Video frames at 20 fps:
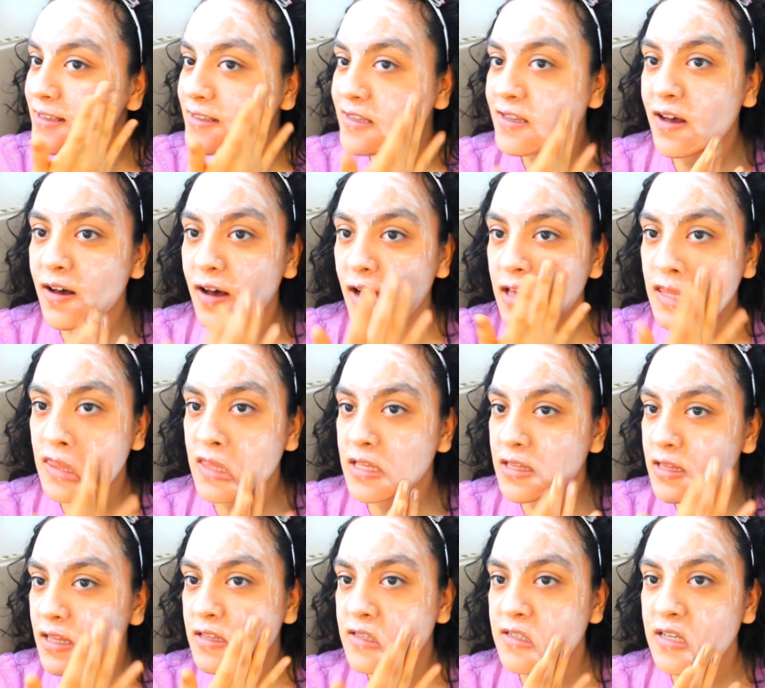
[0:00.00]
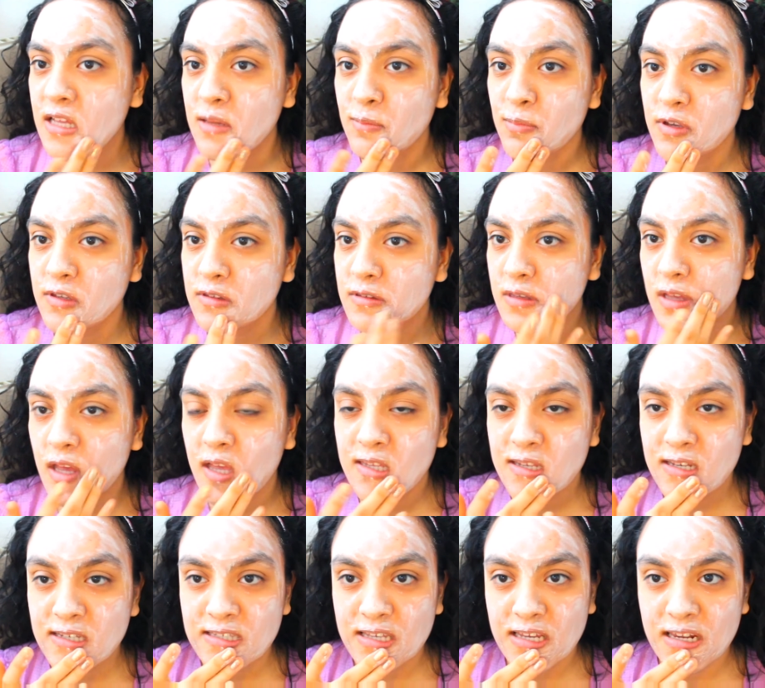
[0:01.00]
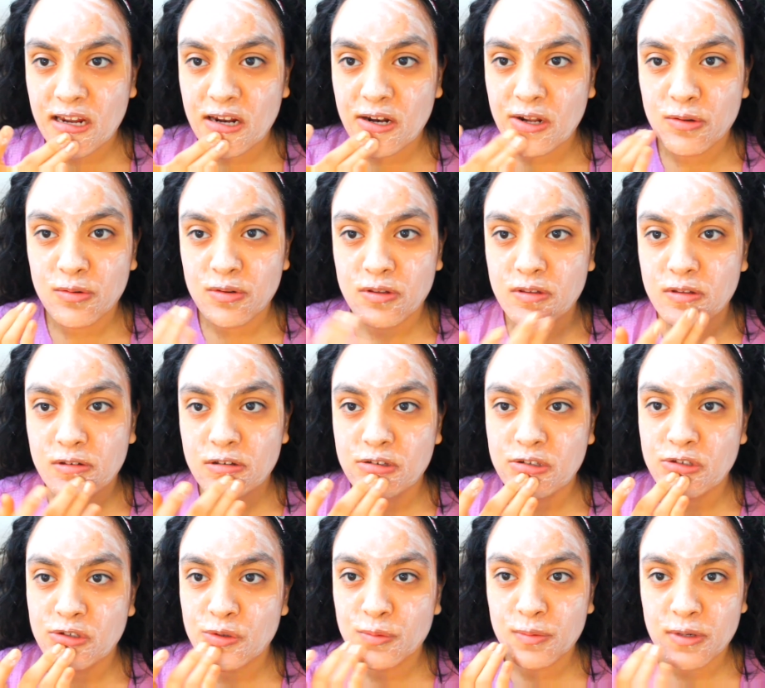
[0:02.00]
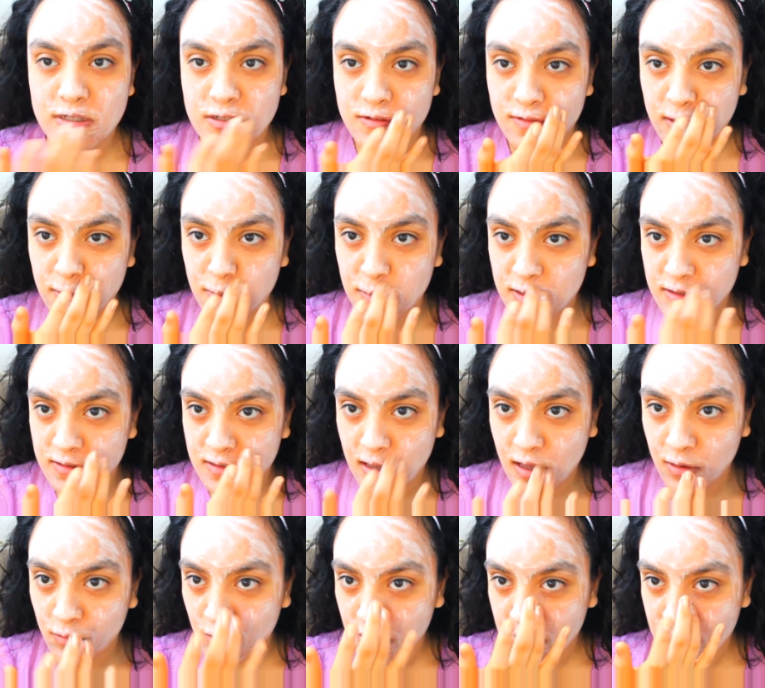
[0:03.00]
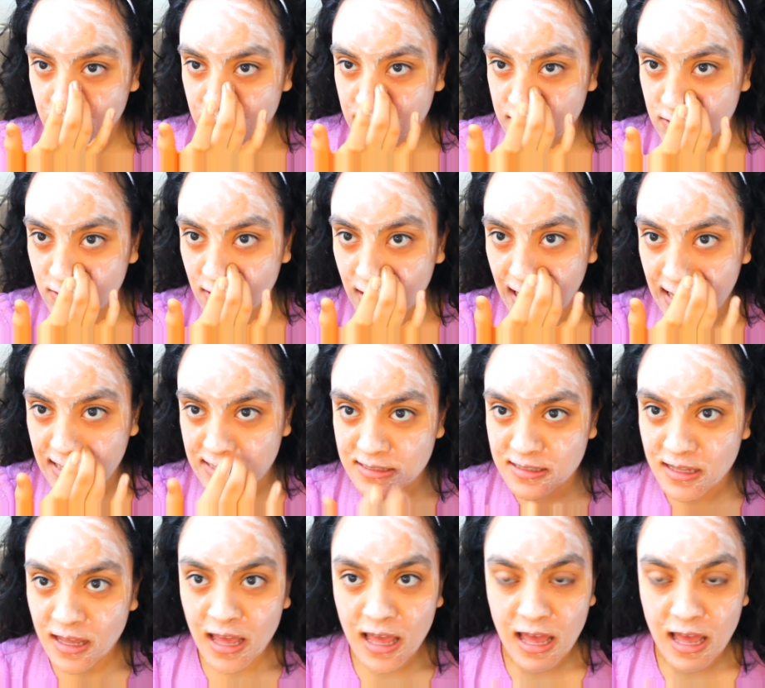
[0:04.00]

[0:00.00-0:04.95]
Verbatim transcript: So I think that's it. Because, as I said, I don't want to use too much of it because I want this to last